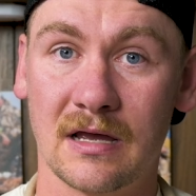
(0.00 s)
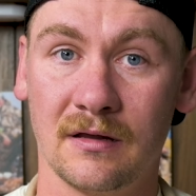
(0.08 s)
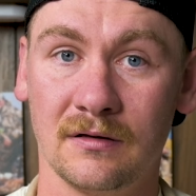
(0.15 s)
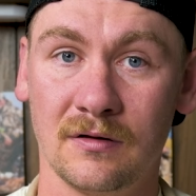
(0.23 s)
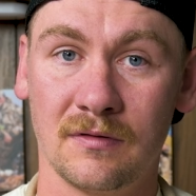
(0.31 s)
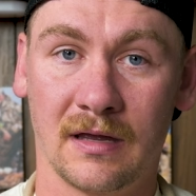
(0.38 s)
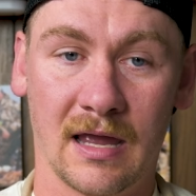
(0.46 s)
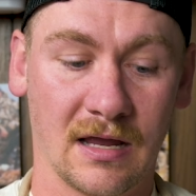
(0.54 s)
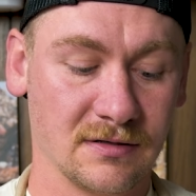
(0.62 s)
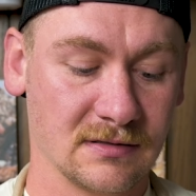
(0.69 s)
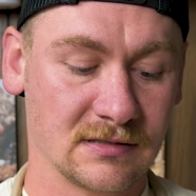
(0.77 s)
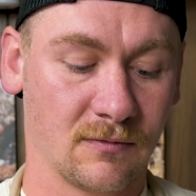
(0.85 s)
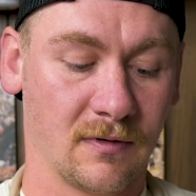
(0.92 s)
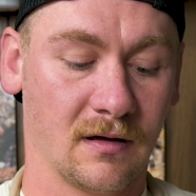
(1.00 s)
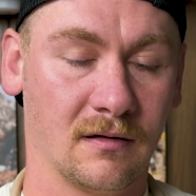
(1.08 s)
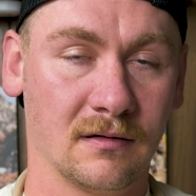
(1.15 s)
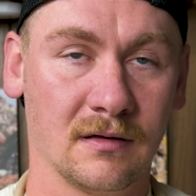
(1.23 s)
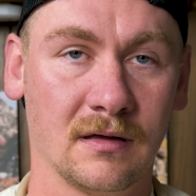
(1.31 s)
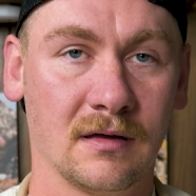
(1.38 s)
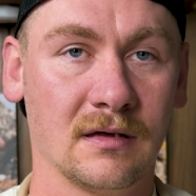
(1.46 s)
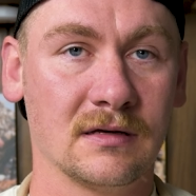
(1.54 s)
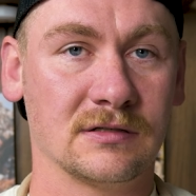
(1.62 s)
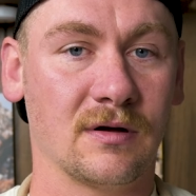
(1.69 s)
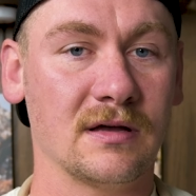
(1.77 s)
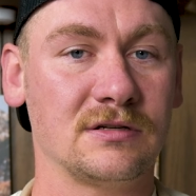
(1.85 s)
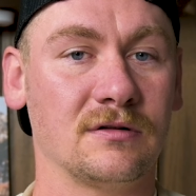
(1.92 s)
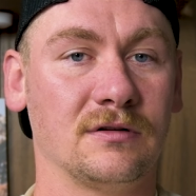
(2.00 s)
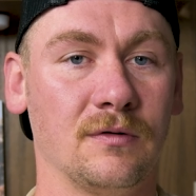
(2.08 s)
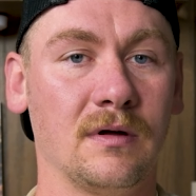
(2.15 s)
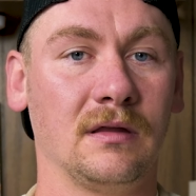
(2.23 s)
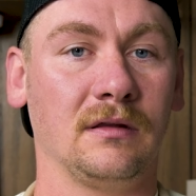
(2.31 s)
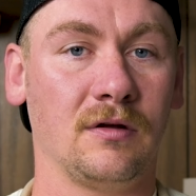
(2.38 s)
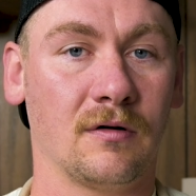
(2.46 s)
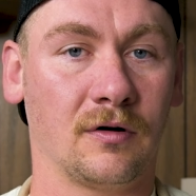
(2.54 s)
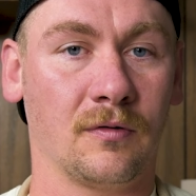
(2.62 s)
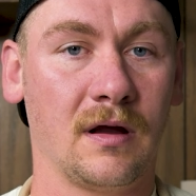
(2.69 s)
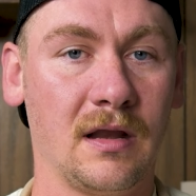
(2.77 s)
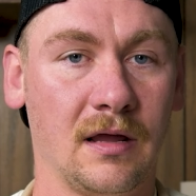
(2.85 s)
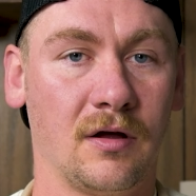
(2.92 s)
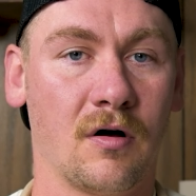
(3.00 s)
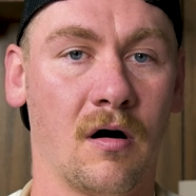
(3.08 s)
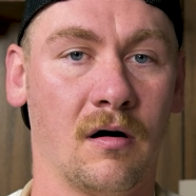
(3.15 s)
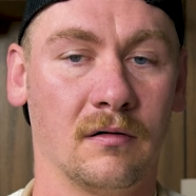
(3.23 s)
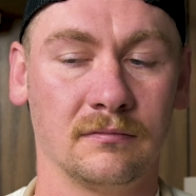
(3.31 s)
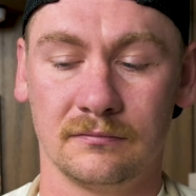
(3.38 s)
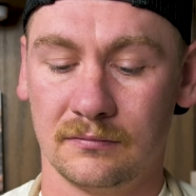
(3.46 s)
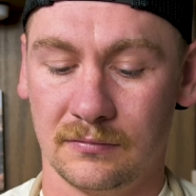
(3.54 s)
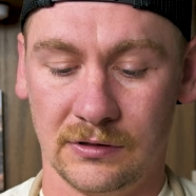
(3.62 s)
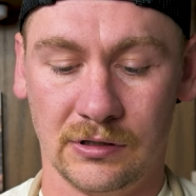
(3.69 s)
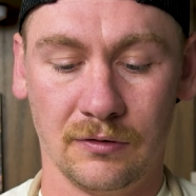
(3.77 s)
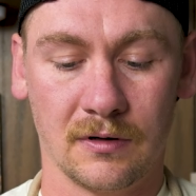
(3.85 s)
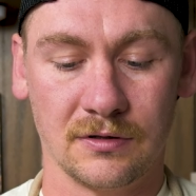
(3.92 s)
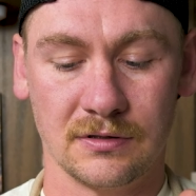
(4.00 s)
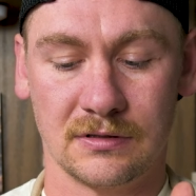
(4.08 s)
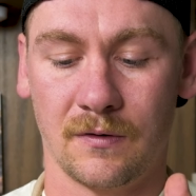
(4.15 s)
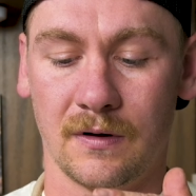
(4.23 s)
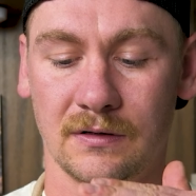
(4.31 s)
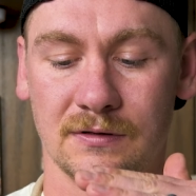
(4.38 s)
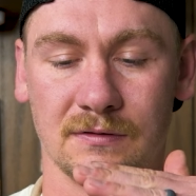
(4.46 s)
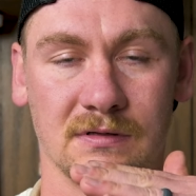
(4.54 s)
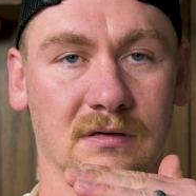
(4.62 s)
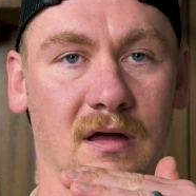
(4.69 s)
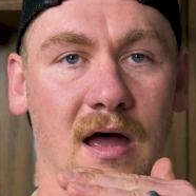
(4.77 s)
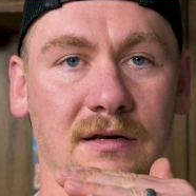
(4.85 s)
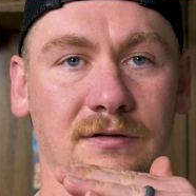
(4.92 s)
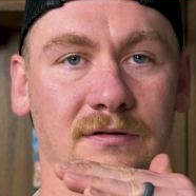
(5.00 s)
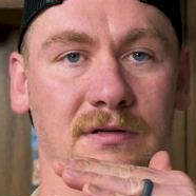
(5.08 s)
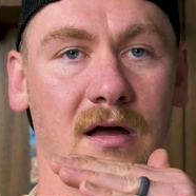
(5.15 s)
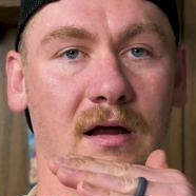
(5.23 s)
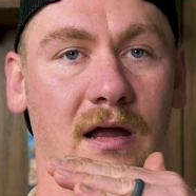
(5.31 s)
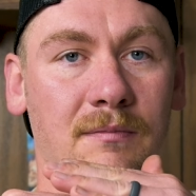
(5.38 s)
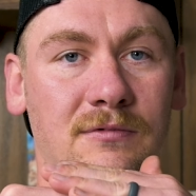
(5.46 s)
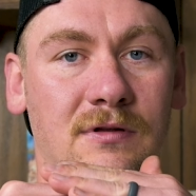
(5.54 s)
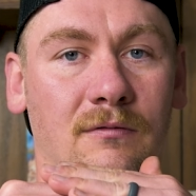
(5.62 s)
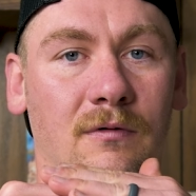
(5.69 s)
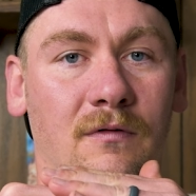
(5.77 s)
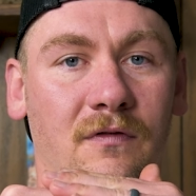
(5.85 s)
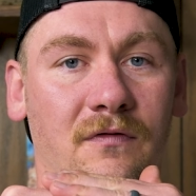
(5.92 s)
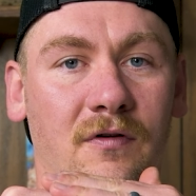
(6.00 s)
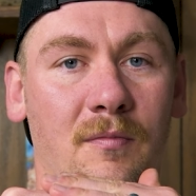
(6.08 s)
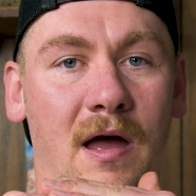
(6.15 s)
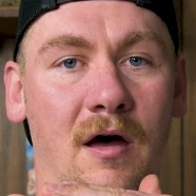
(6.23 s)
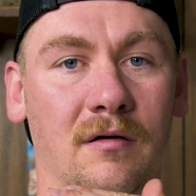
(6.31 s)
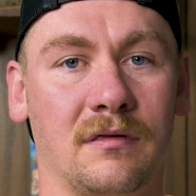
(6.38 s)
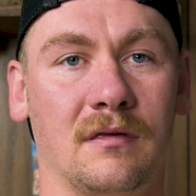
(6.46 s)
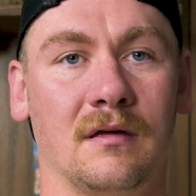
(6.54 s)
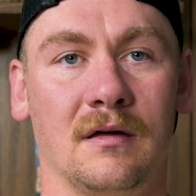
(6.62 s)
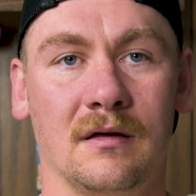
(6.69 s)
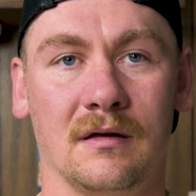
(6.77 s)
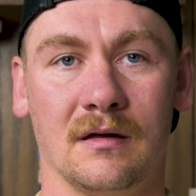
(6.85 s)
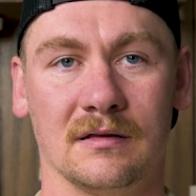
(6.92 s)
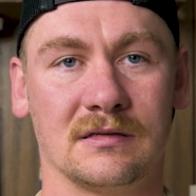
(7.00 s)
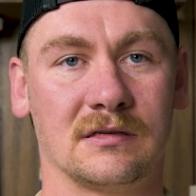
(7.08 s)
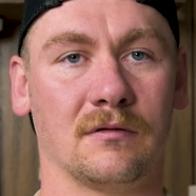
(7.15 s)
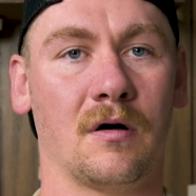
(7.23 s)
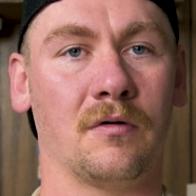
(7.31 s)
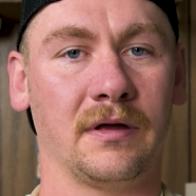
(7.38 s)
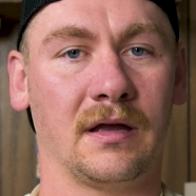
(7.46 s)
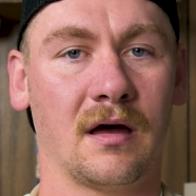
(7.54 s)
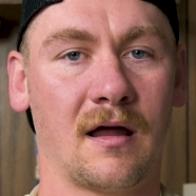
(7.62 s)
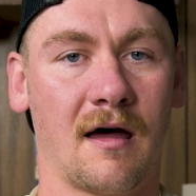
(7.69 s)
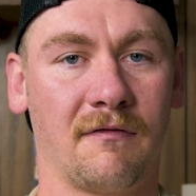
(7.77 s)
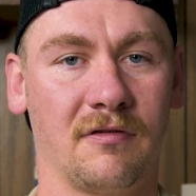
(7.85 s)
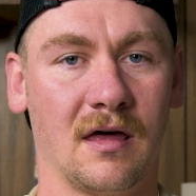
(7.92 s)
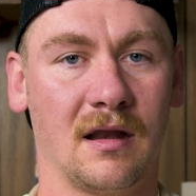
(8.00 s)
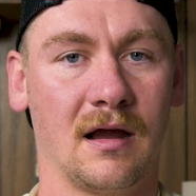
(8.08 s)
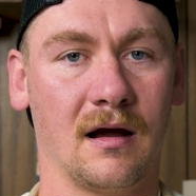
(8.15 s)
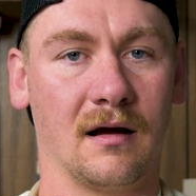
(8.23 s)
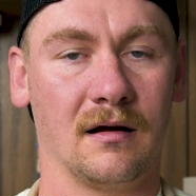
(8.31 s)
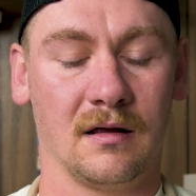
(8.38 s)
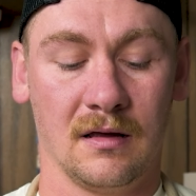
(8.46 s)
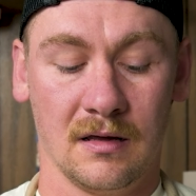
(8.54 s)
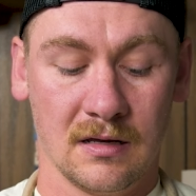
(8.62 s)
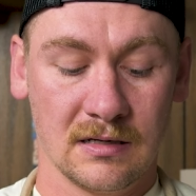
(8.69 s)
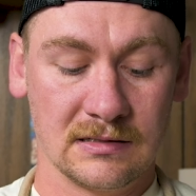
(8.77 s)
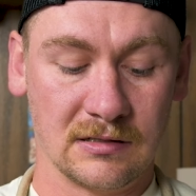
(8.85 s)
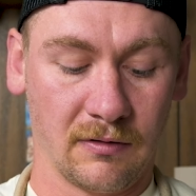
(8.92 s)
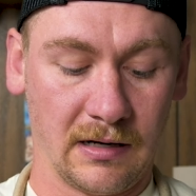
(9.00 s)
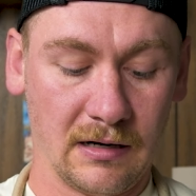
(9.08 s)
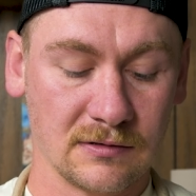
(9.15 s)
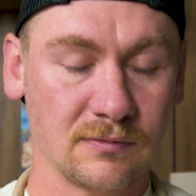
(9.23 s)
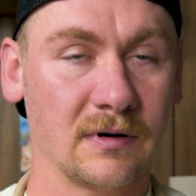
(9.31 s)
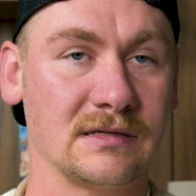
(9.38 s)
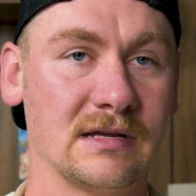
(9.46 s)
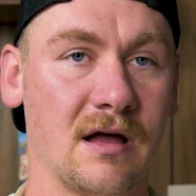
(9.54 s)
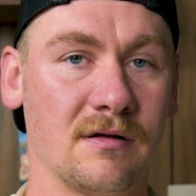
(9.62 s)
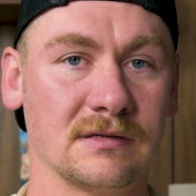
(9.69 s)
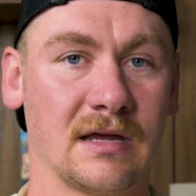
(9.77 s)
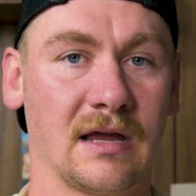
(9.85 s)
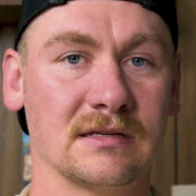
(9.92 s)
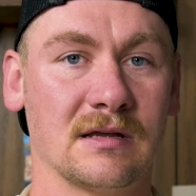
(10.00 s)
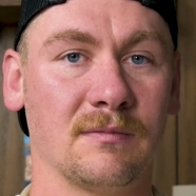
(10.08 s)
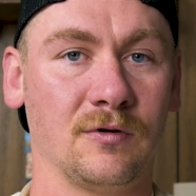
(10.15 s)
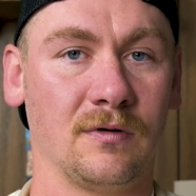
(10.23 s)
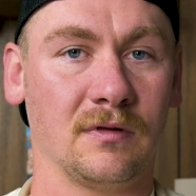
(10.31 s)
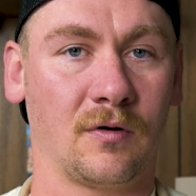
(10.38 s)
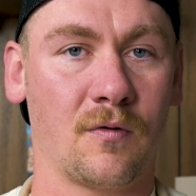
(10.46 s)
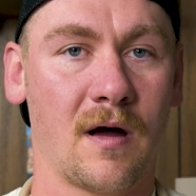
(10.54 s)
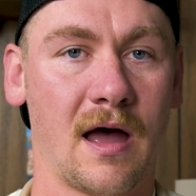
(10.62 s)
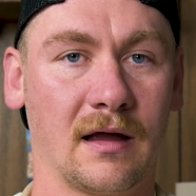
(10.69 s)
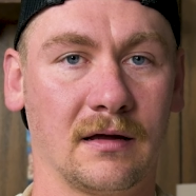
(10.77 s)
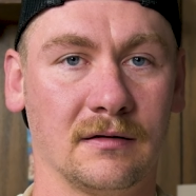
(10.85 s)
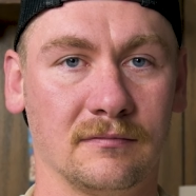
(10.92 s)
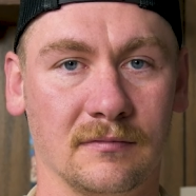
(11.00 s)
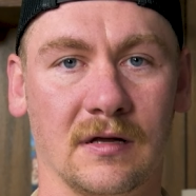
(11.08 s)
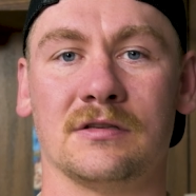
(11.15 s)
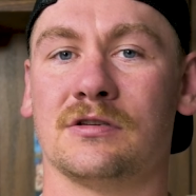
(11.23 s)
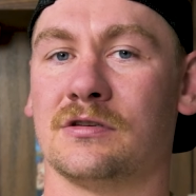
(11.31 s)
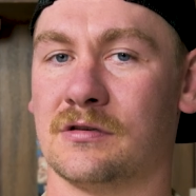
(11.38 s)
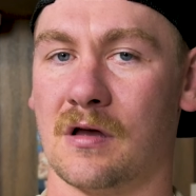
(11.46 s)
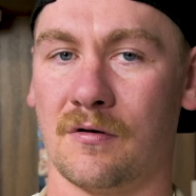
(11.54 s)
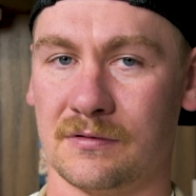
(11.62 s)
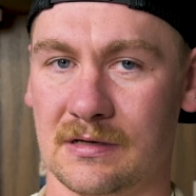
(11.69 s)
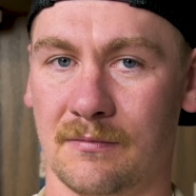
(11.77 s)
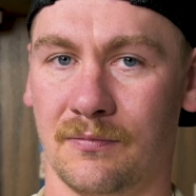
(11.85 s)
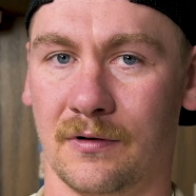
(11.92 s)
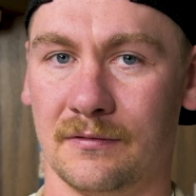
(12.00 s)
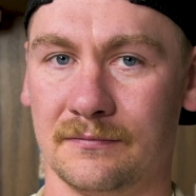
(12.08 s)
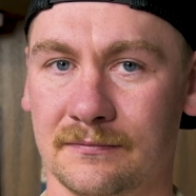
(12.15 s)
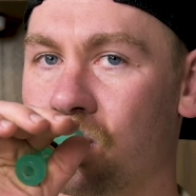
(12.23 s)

how you do the Cajun squeal. So as you're doing your greeting call, you are just going to slide your tongue up to the roof of your mouth and slowly cut off that air. So here's what it sounds like as I'm doing the quack. It's so simple.